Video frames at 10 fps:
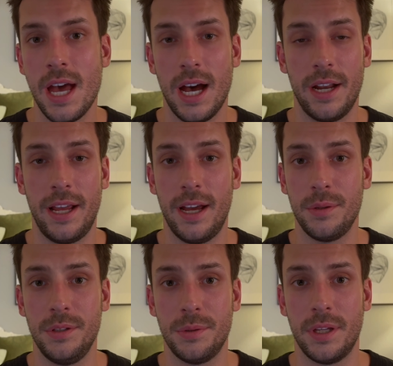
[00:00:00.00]
on how
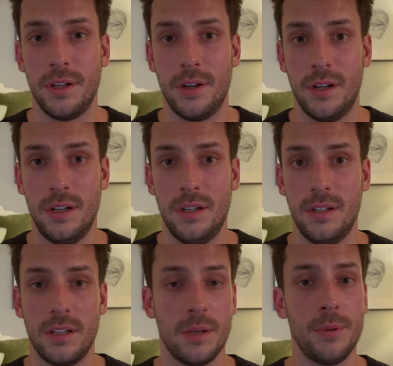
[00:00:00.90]
you can earn
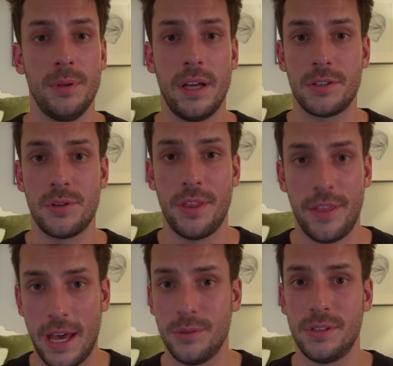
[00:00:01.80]
a couple extra
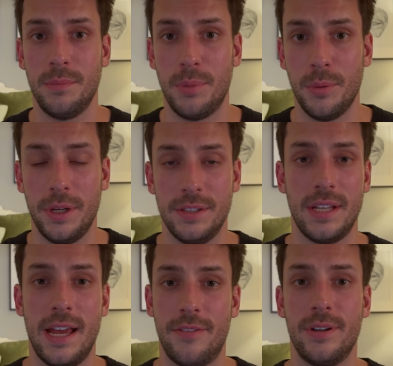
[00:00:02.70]
1,000 points
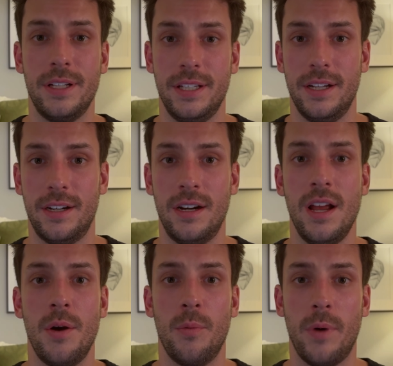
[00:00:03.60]
every year
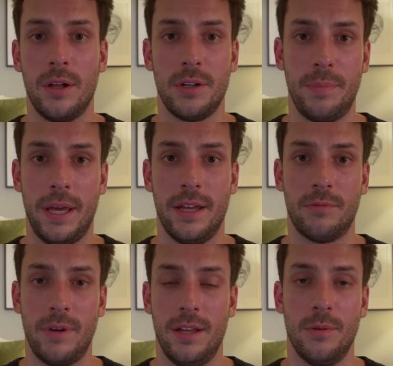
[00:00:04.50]
while you're paying
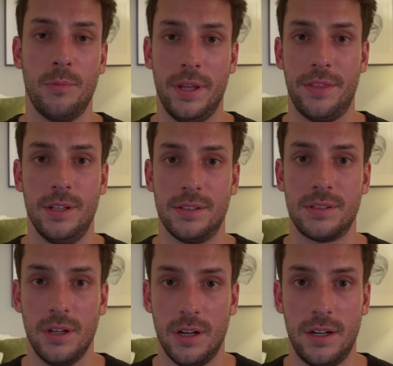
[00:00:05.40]
rent with this
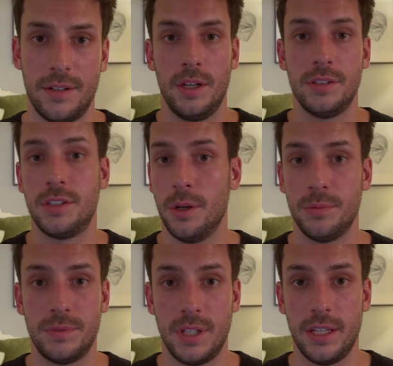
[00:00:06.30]
card. So
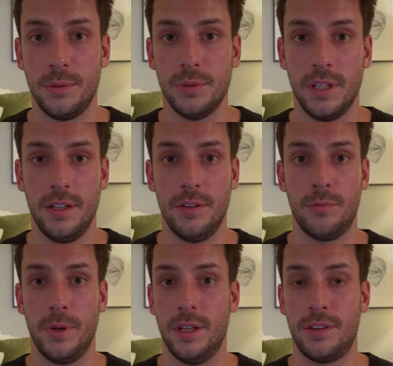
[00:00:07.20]
say you live
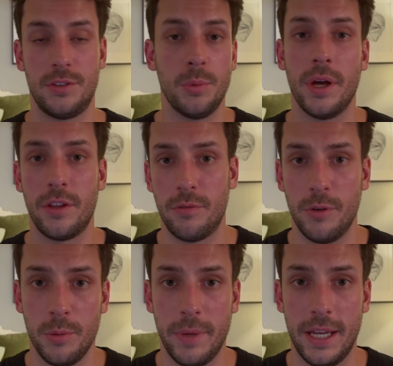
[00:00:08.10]
with 2 other
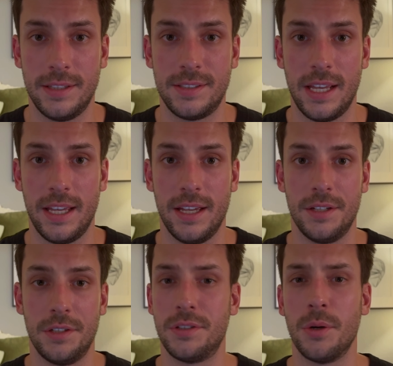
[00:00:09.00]
roommates and
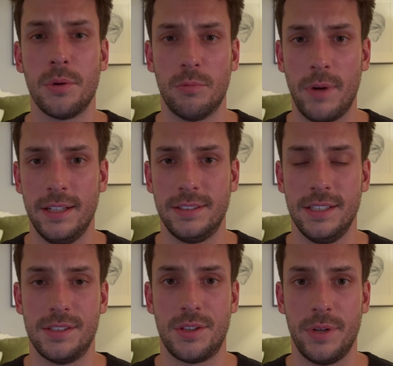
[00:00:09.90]
your total rent
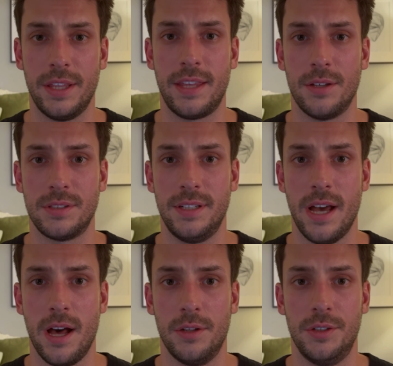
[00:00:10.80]
is
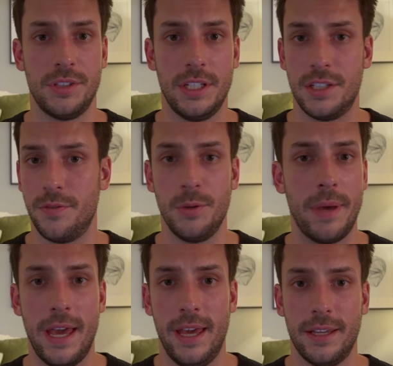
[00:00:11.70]
$3,000, each of you
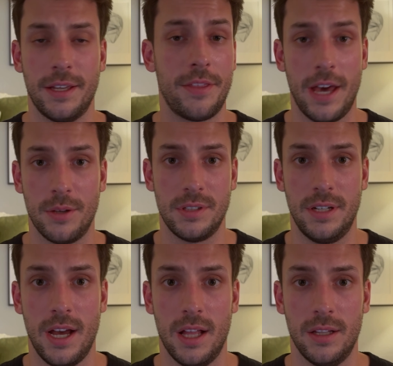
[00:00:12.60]
paying
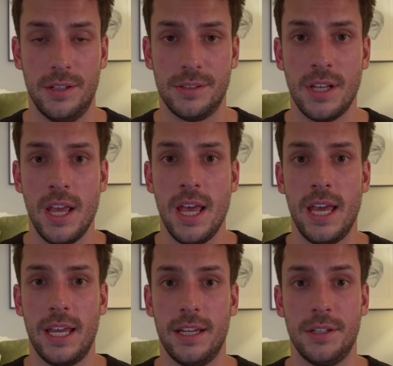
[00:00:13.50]
$1,000,
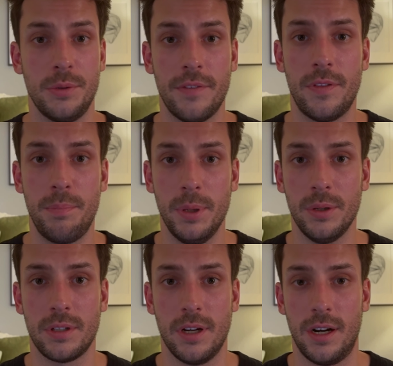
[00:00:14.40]
and you have the
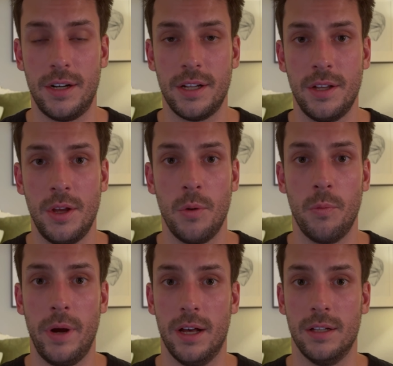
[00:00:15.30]
BILT card.
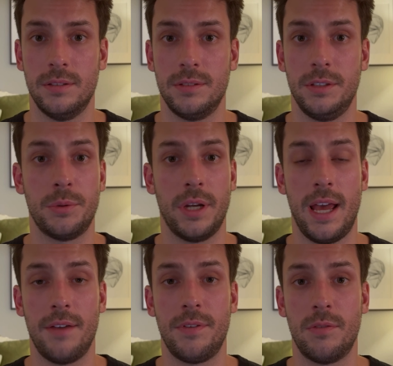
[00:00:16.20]
Well, you could
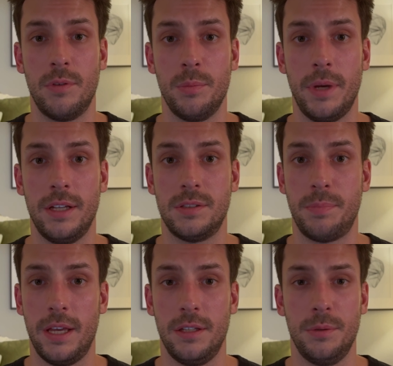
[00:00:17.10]
have your roommates
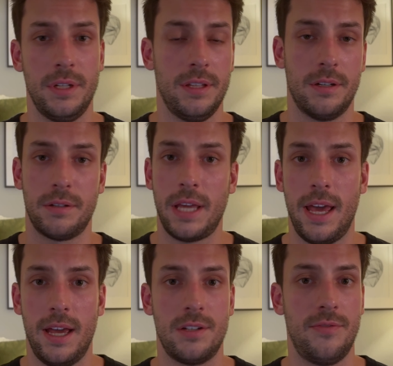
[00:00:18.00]
pay you in either
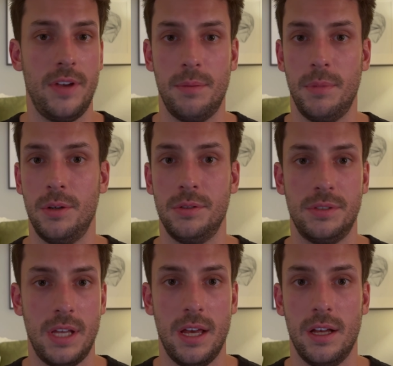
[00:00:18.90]
cash, Venmo,
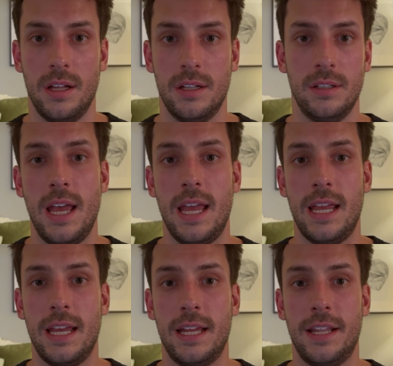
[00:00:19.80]
Zelle,
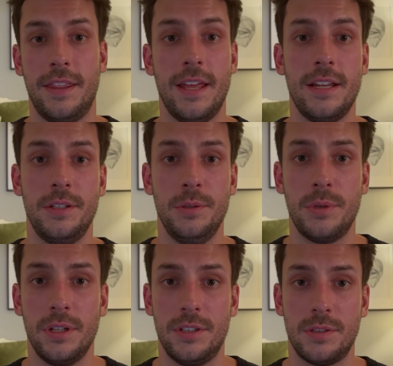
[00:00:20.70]
and then you
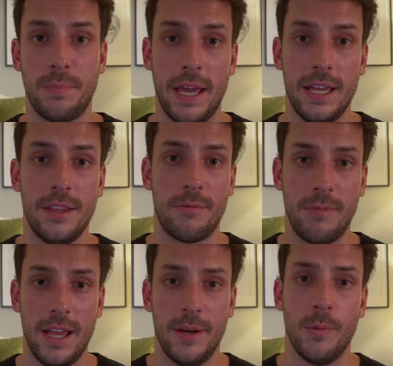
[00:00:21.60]
could just pay the
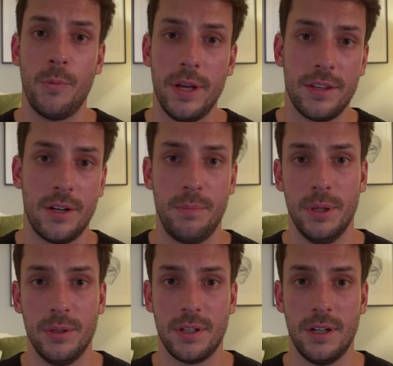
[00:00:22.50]
rent with your
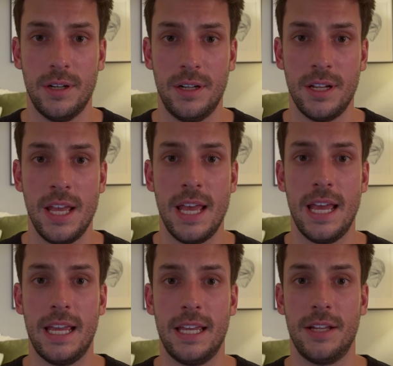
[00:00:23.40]
BILT card
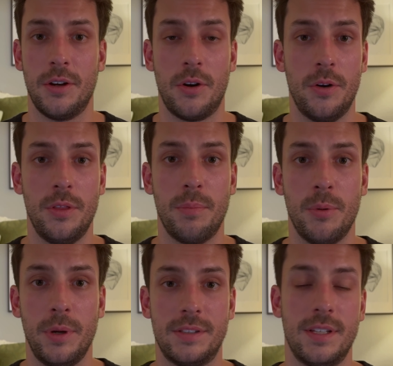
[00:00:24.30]
and earn the
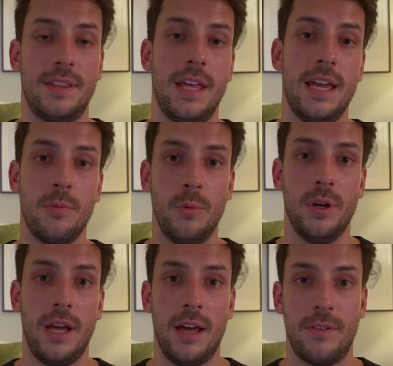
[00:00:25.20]
points that they would
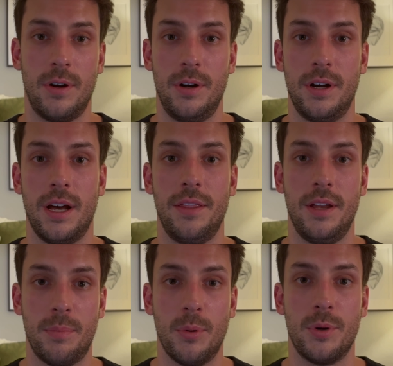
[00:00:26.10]
have earned on
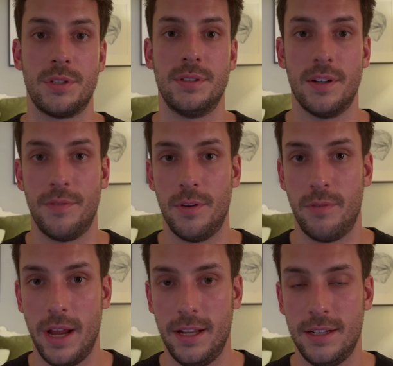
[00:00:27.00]
their portions of the
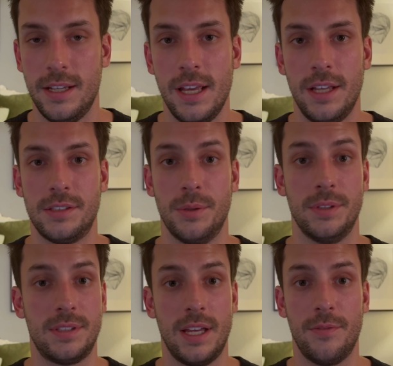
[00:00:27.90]
rent. So
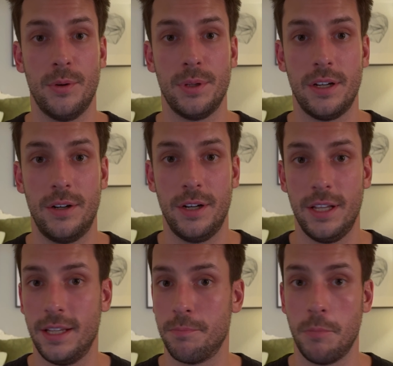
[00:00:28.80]
instead of only
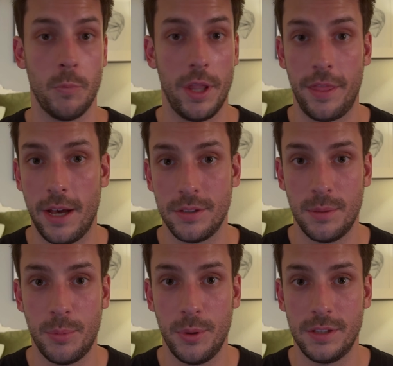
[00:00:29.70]
earning 1,000
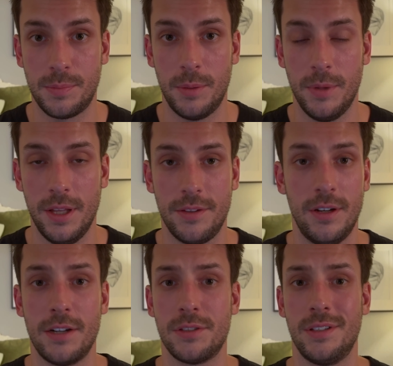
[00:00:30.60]
points per month, you're
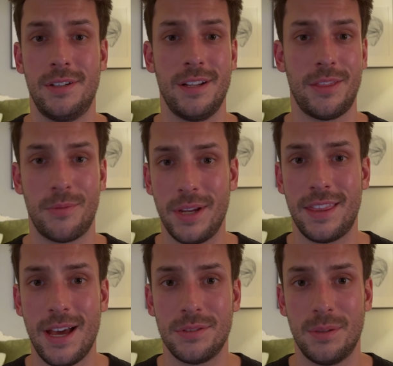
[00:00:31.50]
actually earning
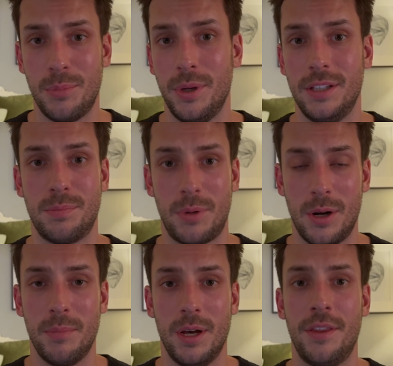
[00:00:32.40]
3,000 points per
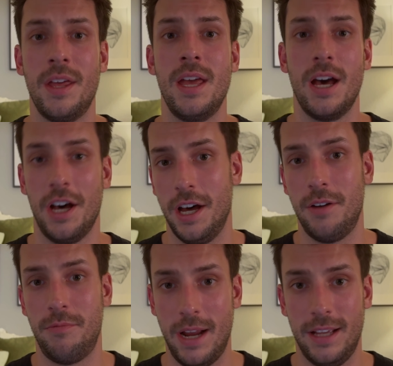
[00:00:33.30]
month
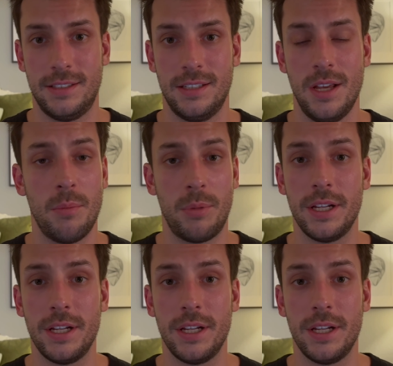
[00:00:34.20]
on rent. Pretty